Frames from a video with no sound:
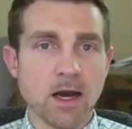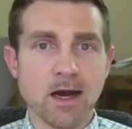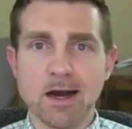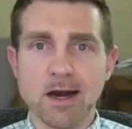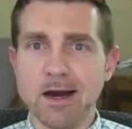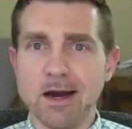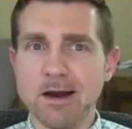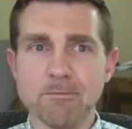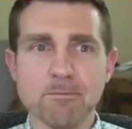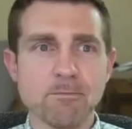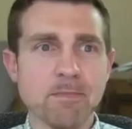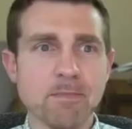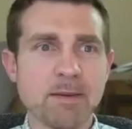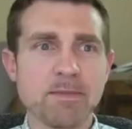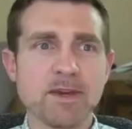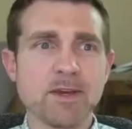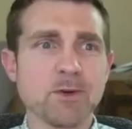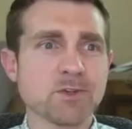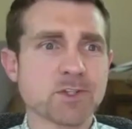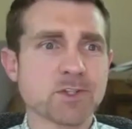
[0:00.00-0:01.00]
uh,
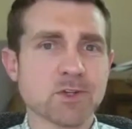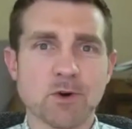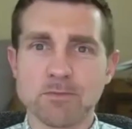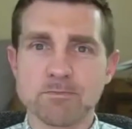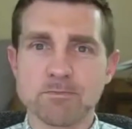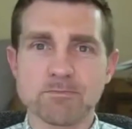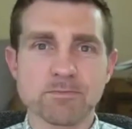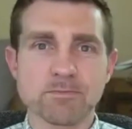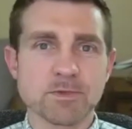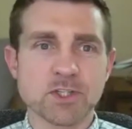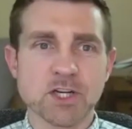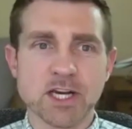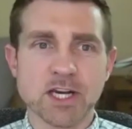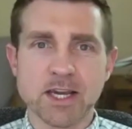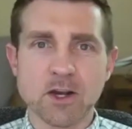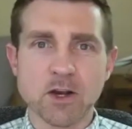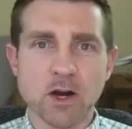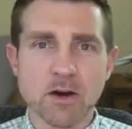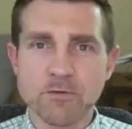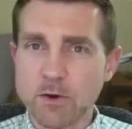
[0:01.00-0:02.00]
maybe you start
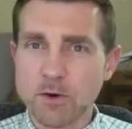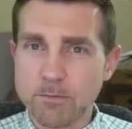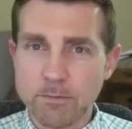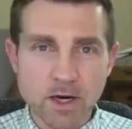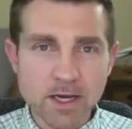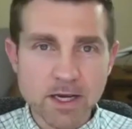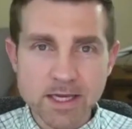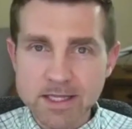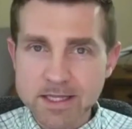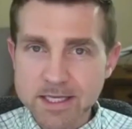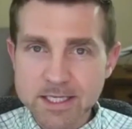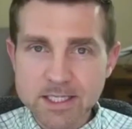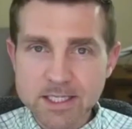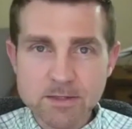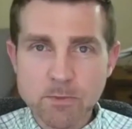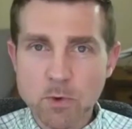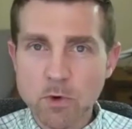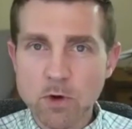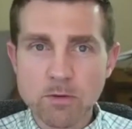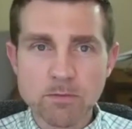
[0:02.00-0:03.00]
checking off your bucket
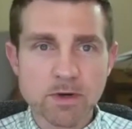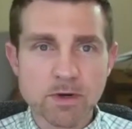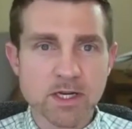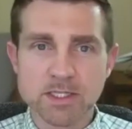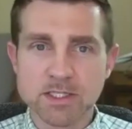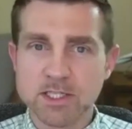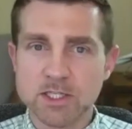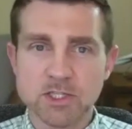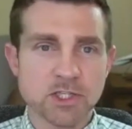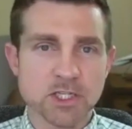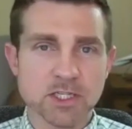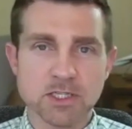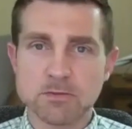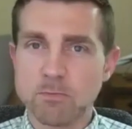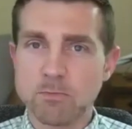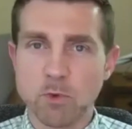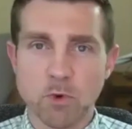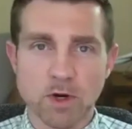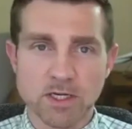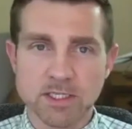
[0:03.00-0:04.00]
list more because it's
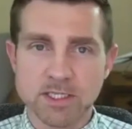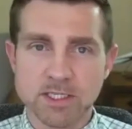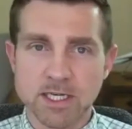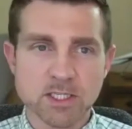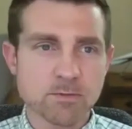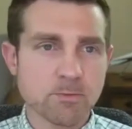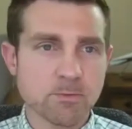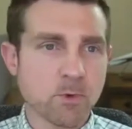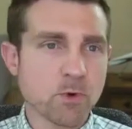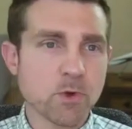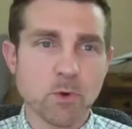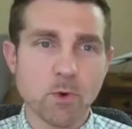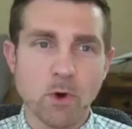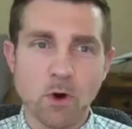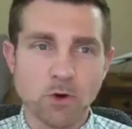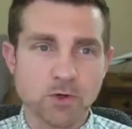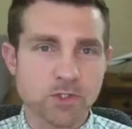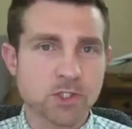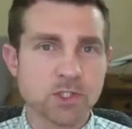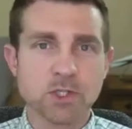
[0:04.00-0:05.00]
just more accessible you
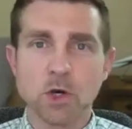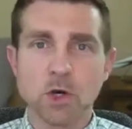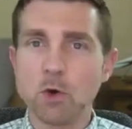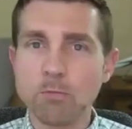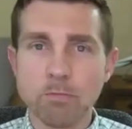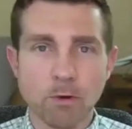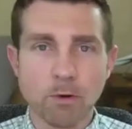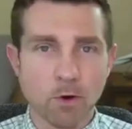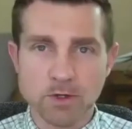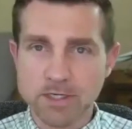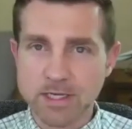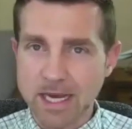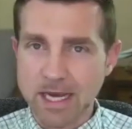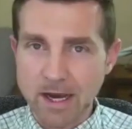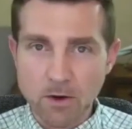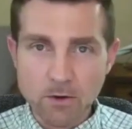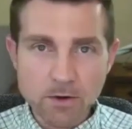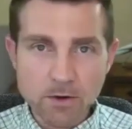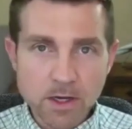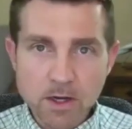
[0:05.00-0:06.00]
aren't so burnt
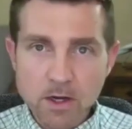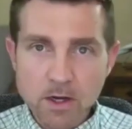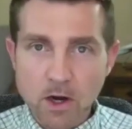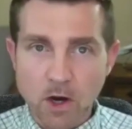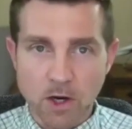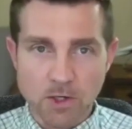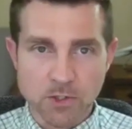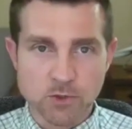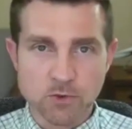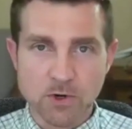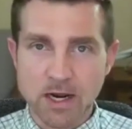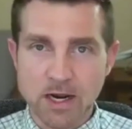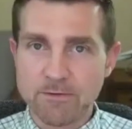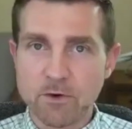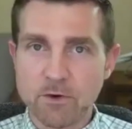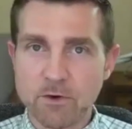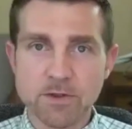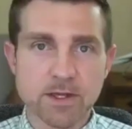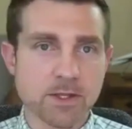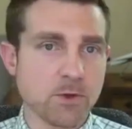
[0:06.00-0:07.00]
out on
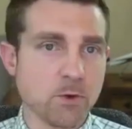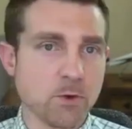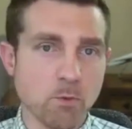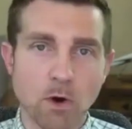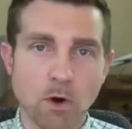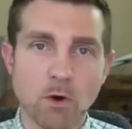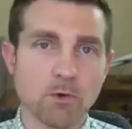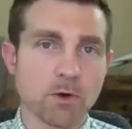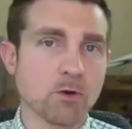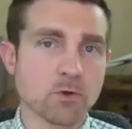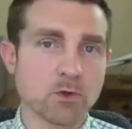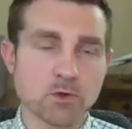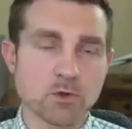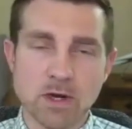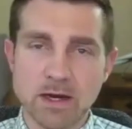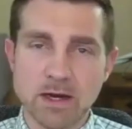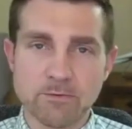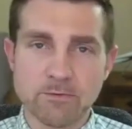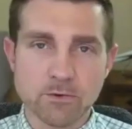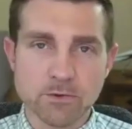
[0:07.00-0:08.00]
travel that you won't go
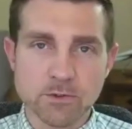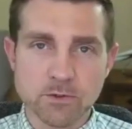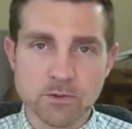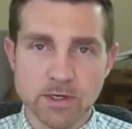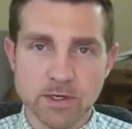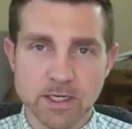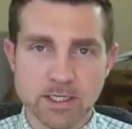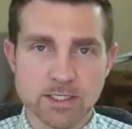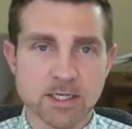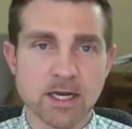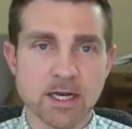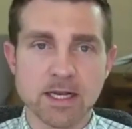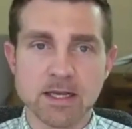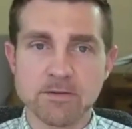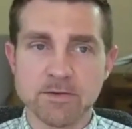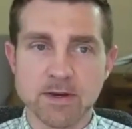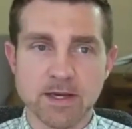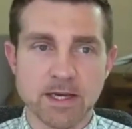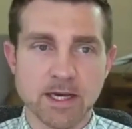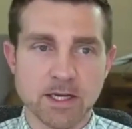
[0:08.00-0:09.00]
travel to an
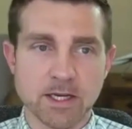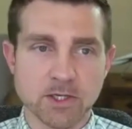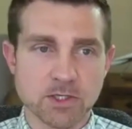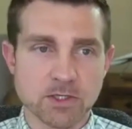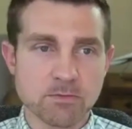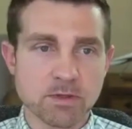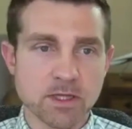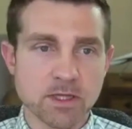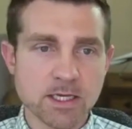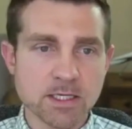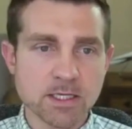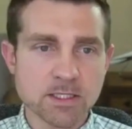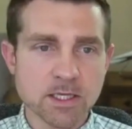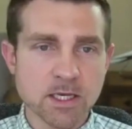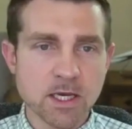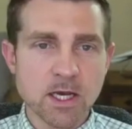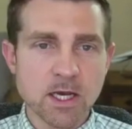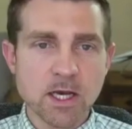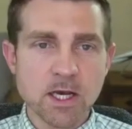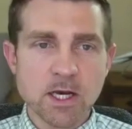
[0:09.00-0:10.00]
exciting vacation place.